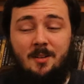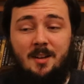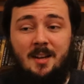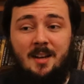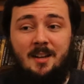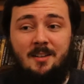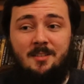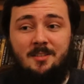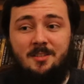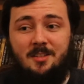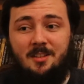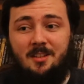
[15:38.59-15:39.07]

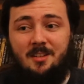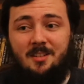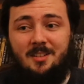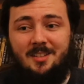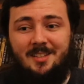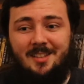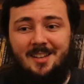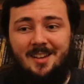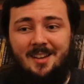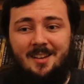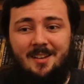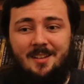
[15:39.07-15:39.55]
And
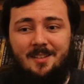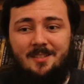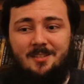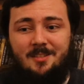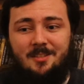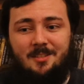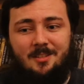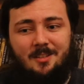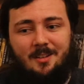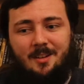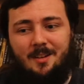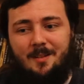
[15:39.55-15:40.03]
yeah, you
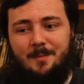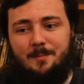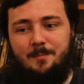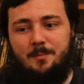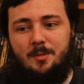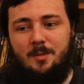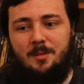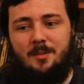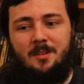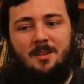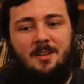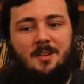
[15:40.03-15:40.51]
know,
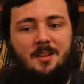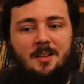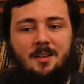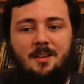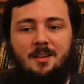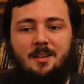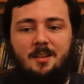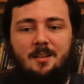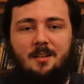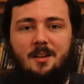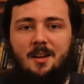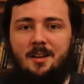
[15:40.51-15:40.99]
but
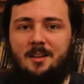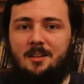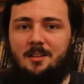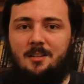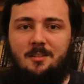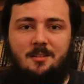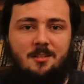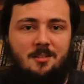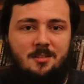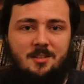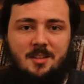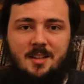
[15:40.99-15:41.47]
I can
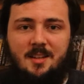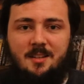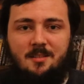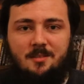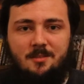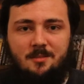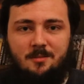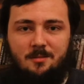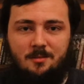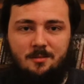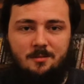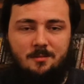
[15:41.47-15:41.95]

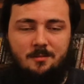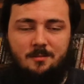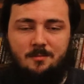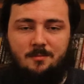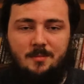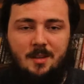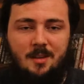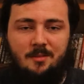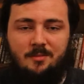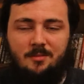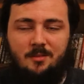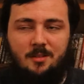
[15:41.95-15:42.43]
understand
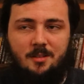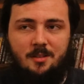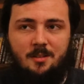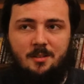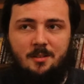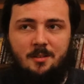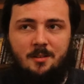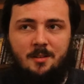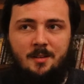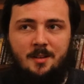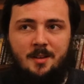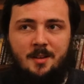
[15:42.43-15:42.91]
definitely. You
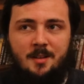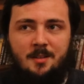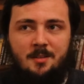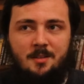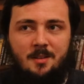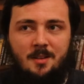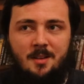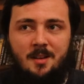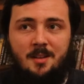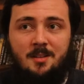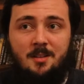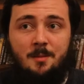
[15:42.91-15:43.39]
know, it
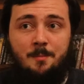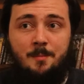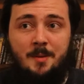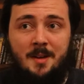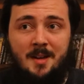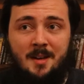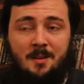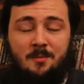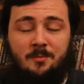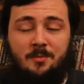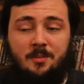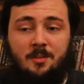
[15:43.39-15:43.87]
is a
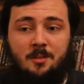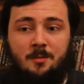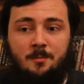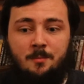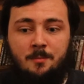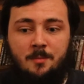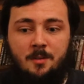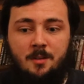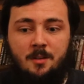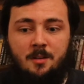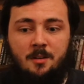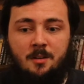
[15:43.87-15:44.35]
bad film,
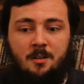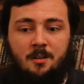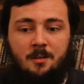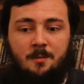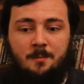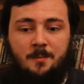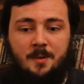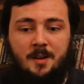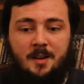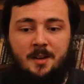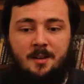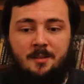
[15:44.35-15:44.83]

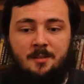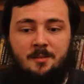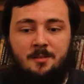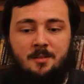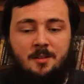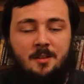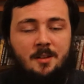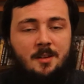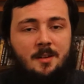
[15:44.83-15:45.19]
and